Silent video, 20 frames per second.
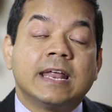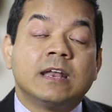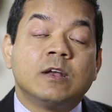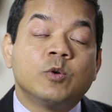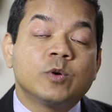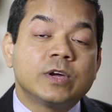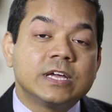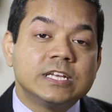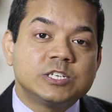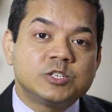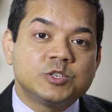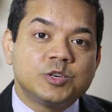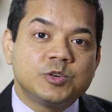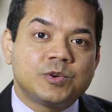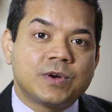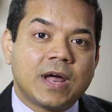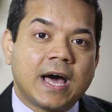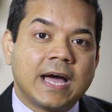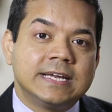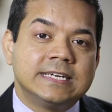and look into
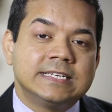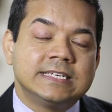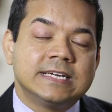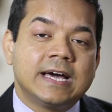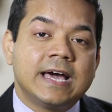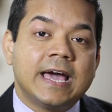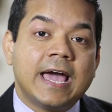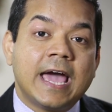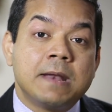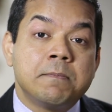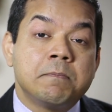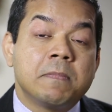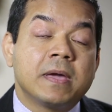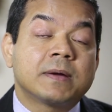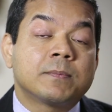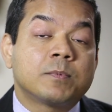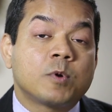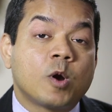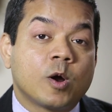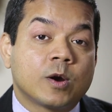your idea and
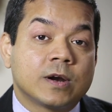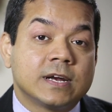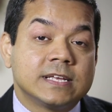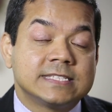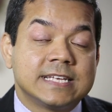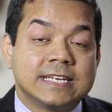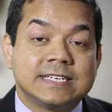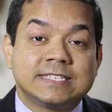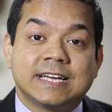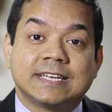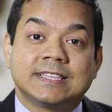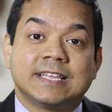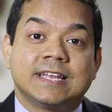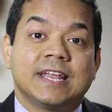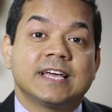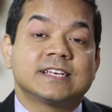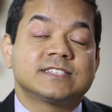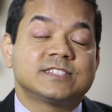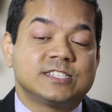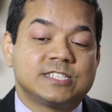make progress and take the
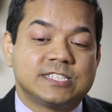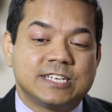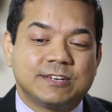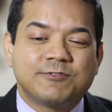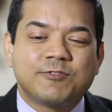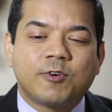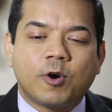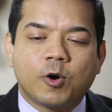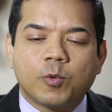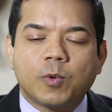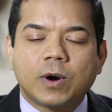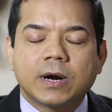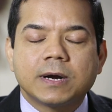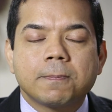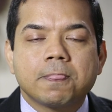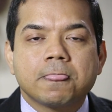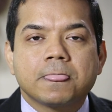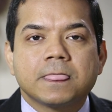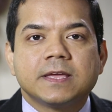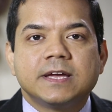next step forward.
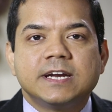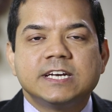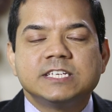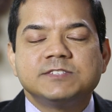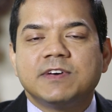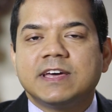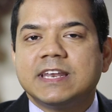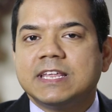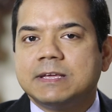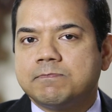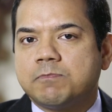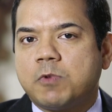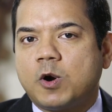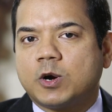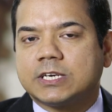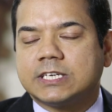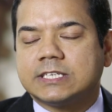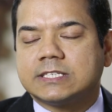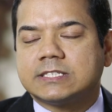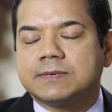It is very
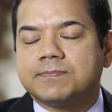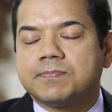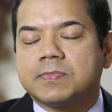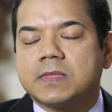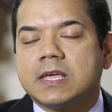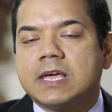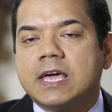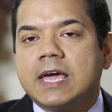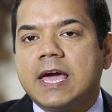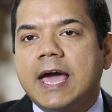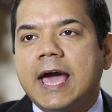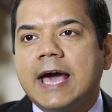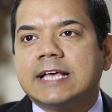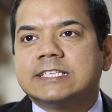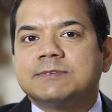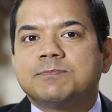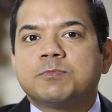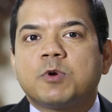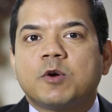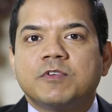important.
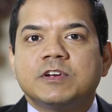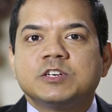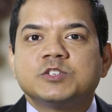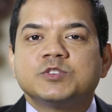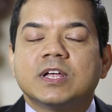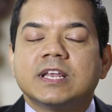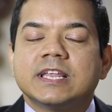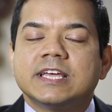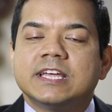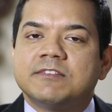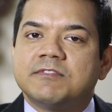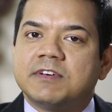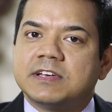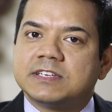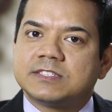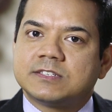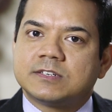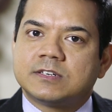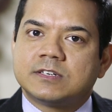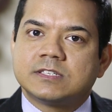As a professional
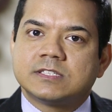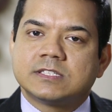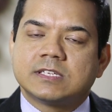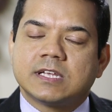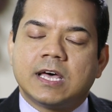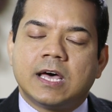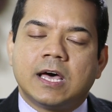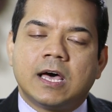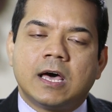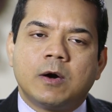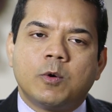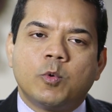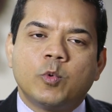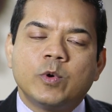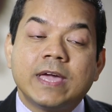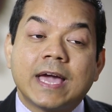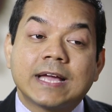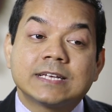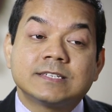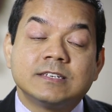investors, uh,
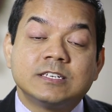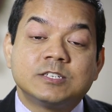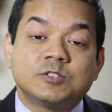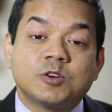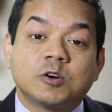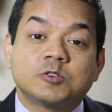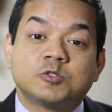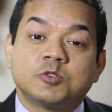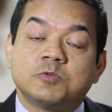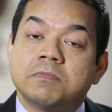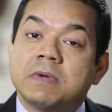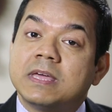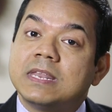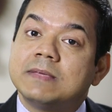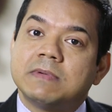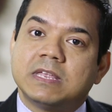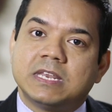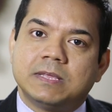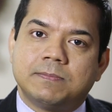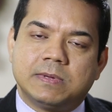we actually talk to many,
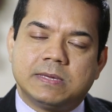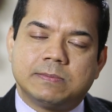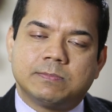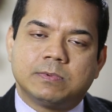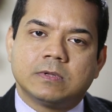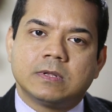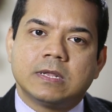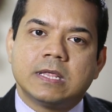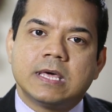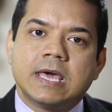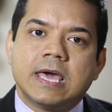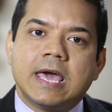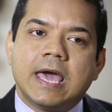many people